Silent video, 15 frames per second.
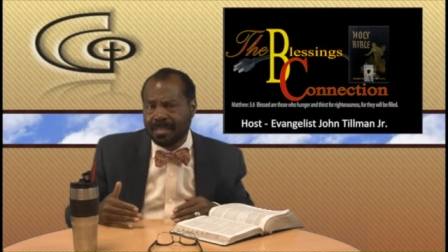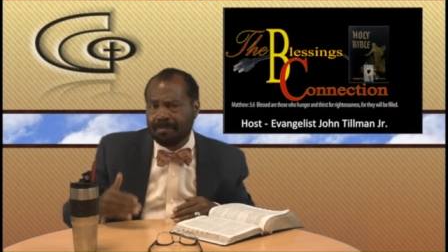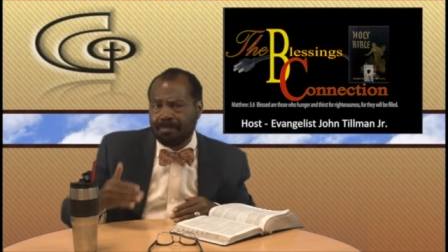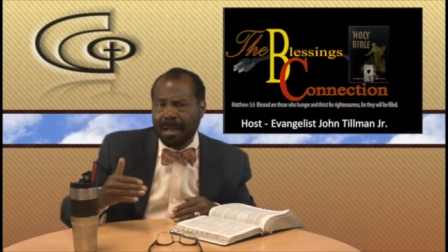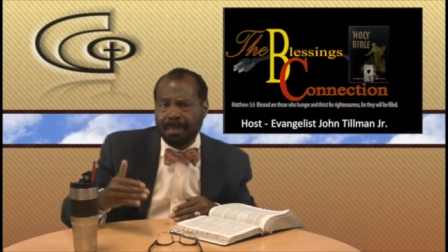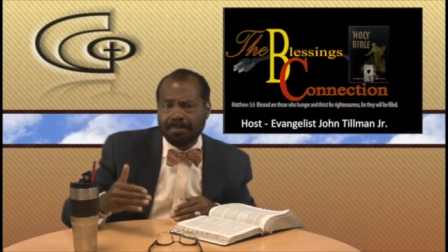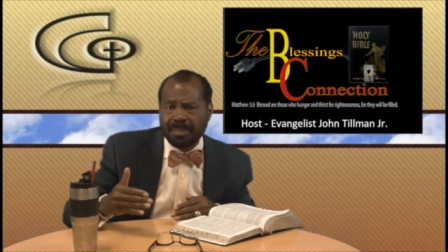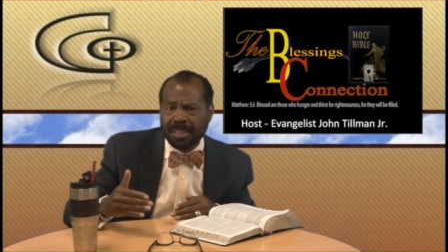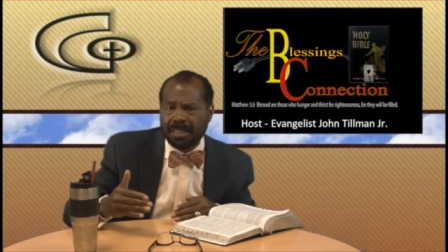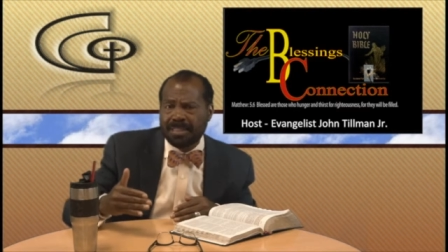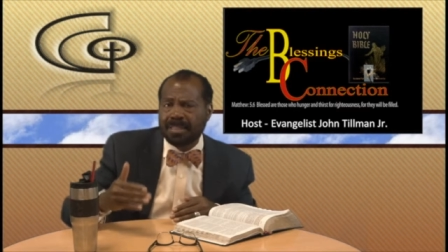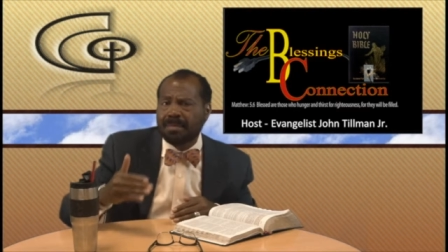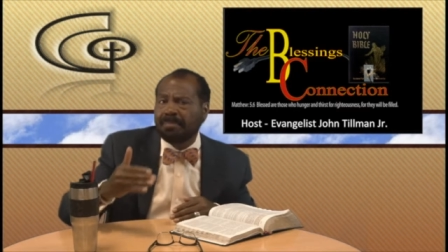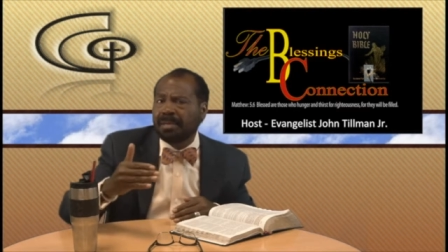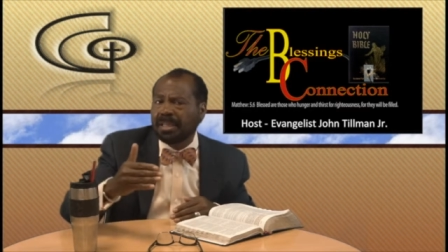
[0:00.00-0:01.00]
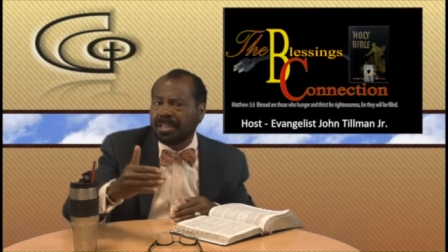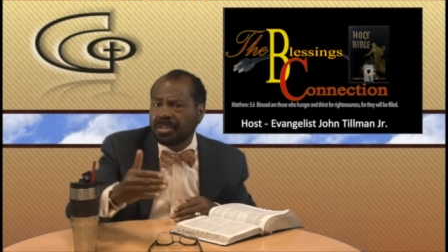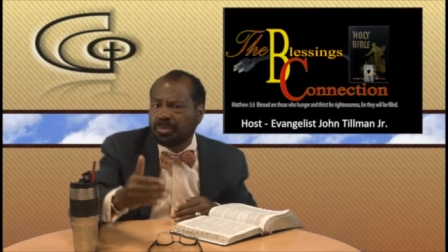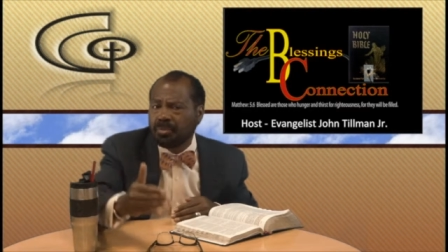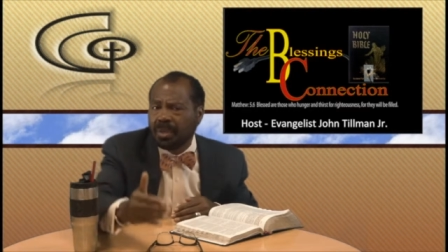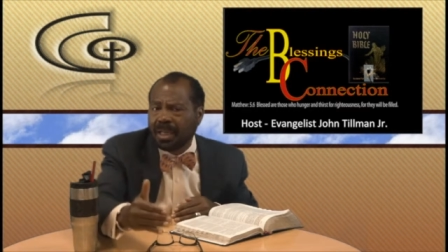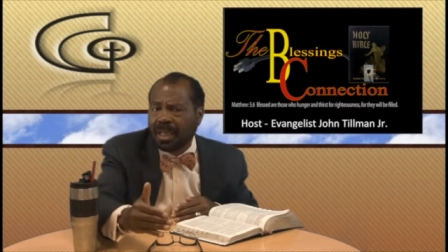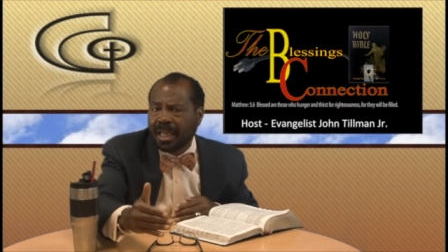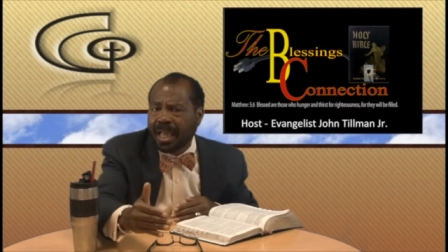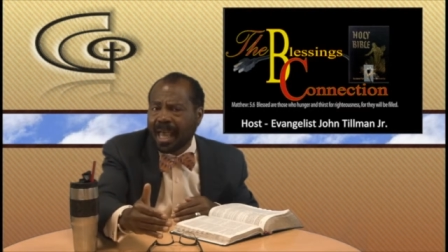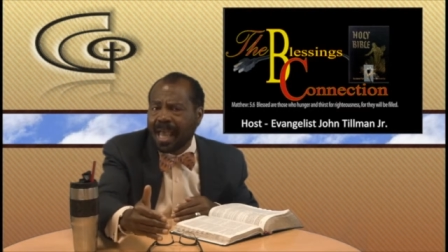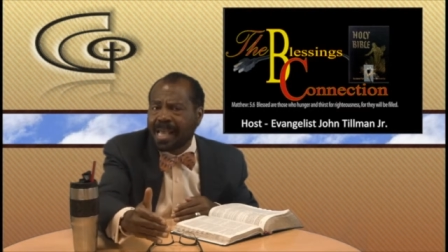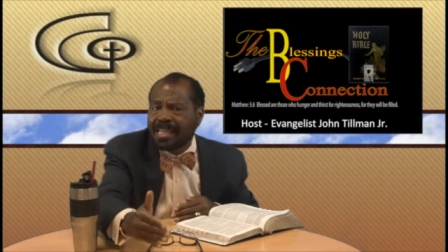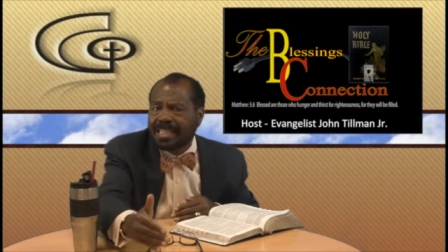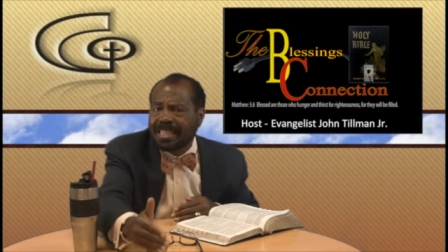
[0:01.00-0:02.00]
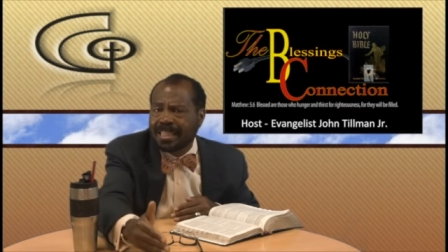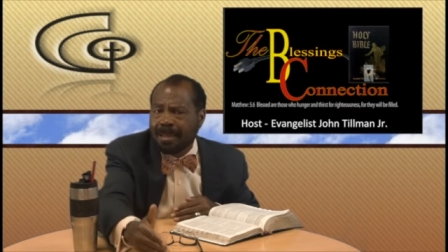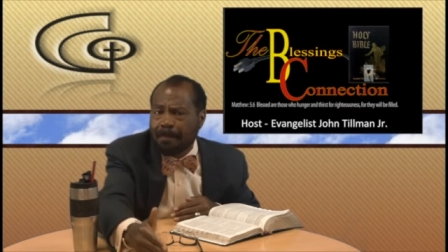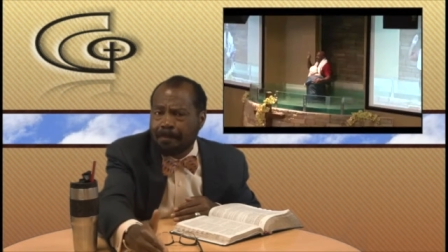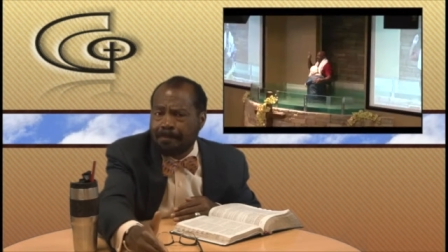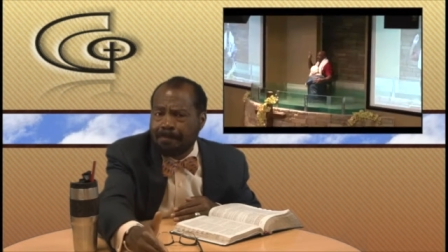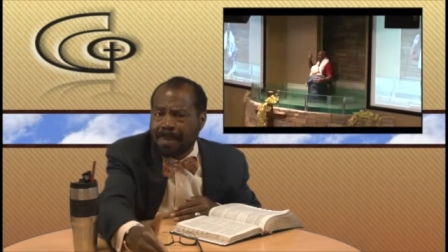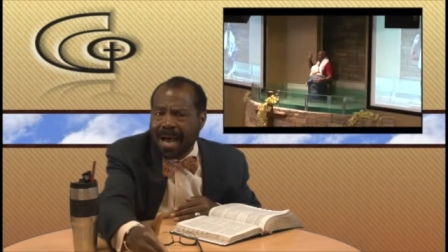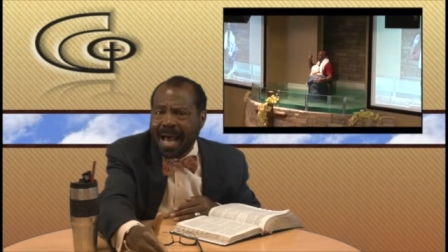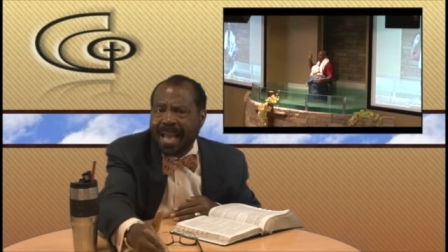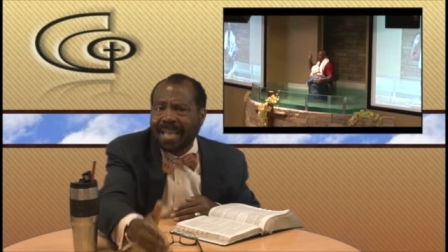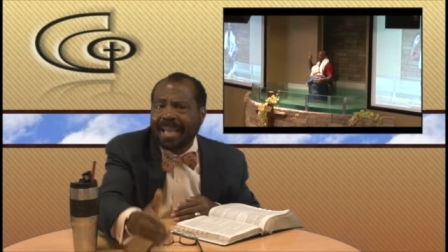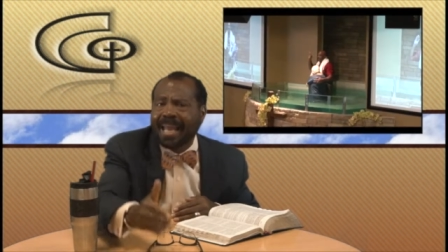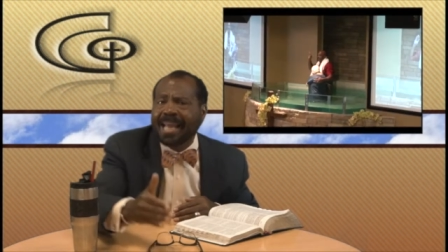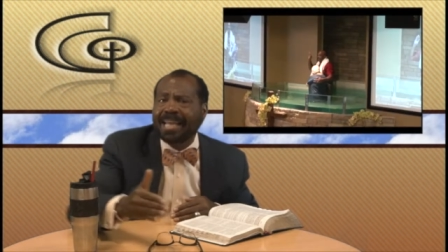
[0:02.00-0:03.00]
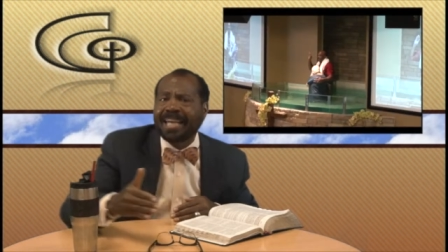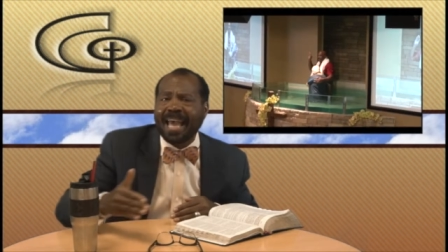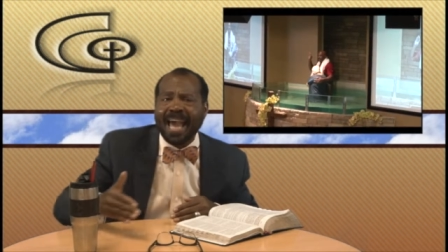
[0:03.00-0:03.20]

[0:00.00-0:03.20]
Baptism is really a symbolic